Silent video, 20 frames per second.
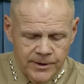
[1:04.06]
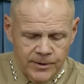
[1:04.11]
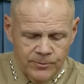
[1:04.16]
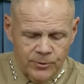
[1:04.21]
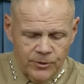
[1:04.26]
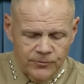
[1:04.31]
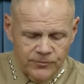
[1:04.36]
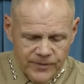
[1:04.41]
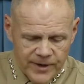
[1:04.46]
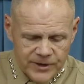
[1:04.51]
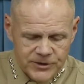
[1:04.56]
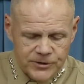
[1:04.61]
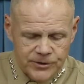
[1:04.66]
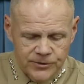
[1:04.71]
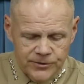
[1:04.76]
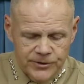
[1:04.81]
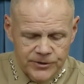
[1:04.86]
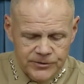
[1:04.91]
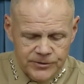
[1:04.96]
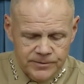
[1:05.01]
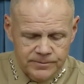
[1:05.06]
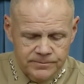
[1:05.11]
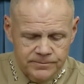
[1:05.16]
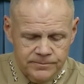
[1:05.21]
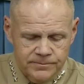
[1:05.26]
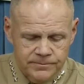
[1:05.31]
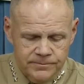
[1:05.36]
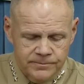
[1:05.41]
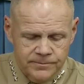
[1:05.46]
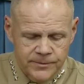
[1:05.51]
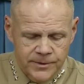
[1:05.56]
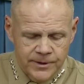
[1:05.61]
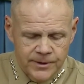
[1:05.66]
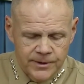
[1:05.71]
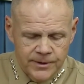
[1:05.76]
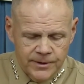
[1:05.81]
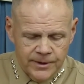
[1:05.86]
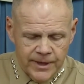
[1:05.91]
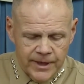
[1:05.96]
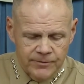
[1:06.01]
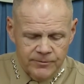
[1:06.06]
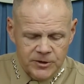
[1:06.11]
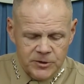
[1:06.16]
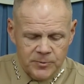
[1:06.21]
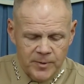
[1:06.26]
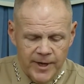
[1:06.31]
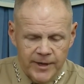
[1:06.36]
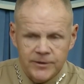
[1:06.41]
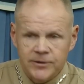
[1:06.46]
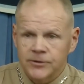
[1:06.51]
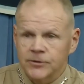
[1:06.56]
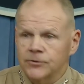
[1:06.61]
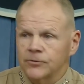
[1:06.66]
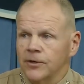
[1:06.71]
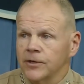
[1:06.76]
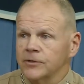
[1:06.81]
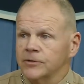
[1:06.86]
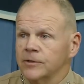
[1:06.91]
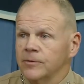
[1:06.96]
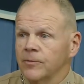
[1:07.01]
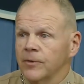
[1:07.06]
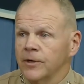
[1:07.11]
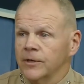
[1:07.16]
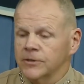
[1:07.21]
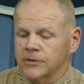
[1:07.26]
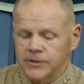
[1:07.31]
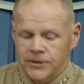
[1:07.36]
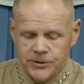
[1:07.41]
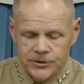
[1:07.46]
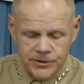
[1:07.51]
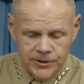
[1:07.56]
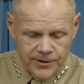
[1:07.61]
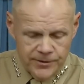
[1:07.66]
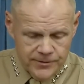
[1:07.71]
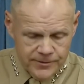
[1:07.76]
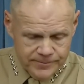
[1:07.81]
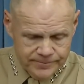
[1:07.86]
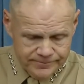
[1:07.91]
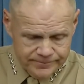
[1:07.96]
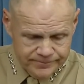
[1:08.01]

professionalism, and respect and trust amongst each other.